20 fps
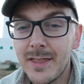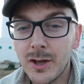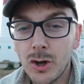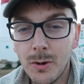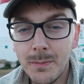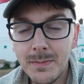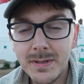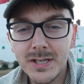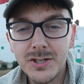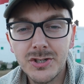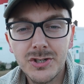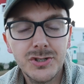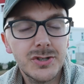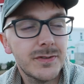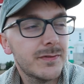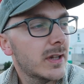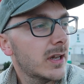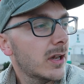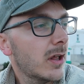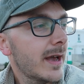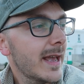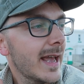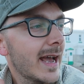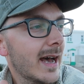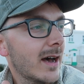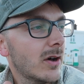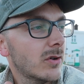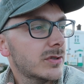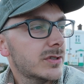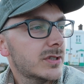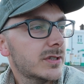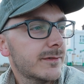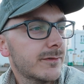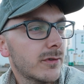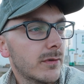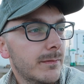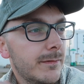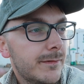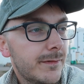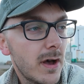And the compositions of the lighthouse
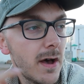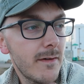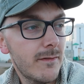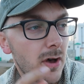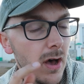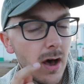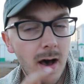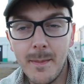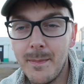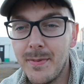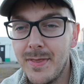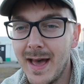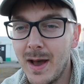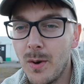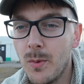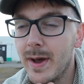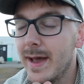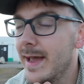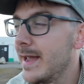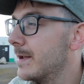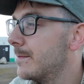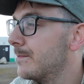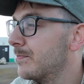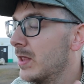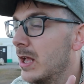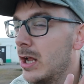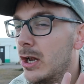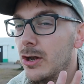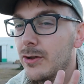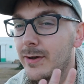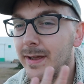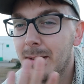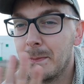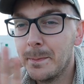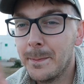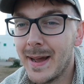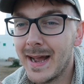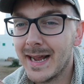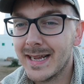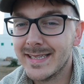from further up that way,
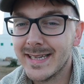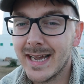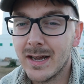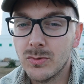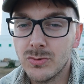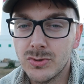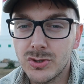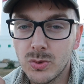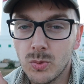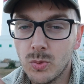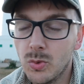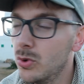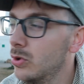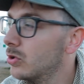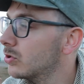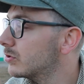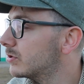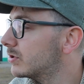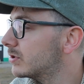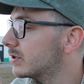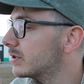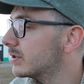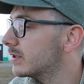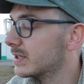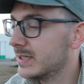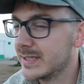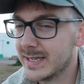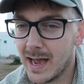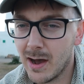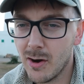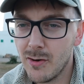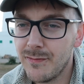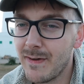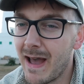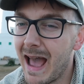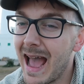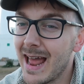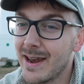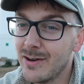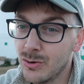looking back down towards the south
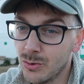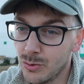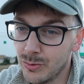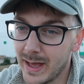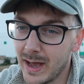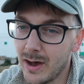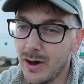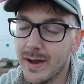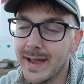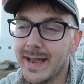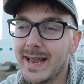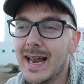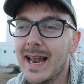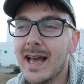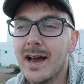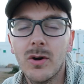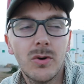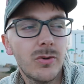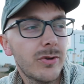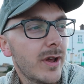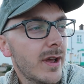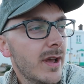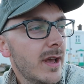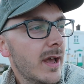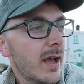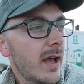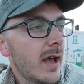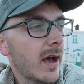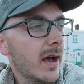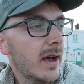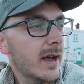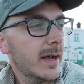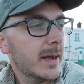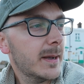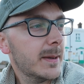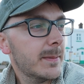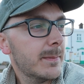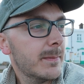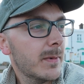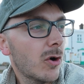and all that high cloud,
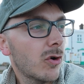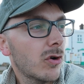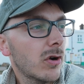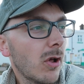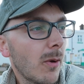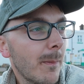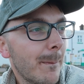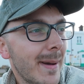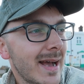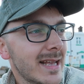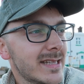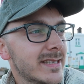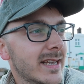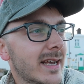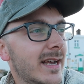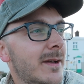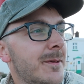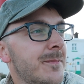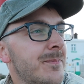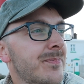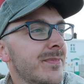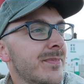are a lot better.